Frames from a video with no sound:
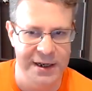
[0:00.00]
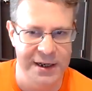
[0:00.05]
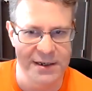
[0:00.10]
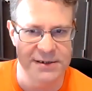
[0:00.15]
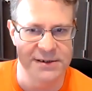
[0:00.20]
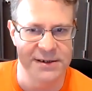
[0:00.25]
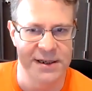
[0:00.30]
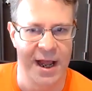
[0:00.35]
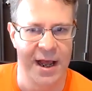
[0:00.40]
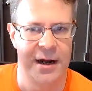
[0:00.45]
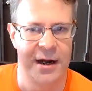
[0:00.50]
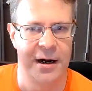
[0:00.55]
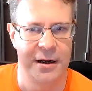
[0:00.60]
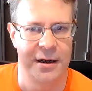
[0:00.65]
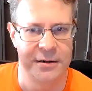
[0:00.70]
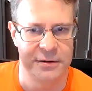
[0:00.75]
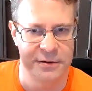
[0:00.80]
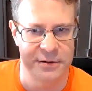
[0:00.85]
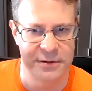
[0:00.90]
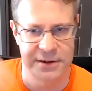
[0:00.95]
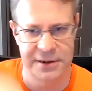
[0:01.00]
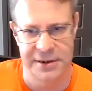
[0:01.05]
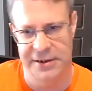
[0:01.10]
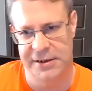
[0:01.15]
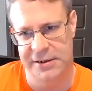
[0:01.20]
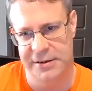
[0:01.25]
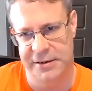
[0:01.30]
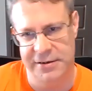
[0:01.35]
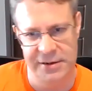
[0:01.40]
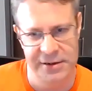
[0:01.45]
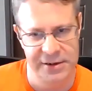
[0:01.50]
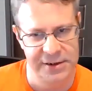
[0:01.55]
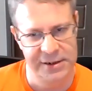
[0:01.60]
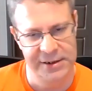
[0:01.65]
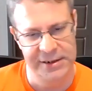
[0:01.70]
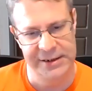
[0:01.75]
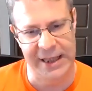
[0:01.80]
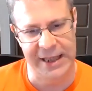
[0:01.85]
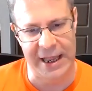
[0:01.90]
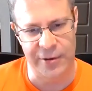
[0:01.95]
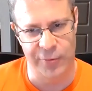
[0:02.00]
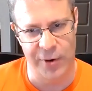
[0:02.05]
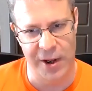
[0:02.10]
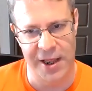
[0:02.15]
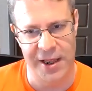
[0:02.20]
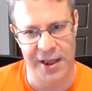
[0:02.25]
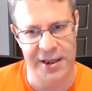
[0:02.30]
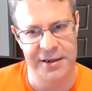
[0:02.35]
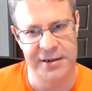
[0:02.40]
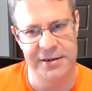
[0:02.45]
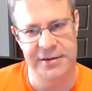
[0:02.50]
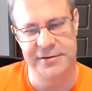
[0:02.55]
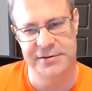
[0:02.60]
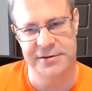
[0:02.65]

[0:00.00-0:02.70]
It is not under the gateway.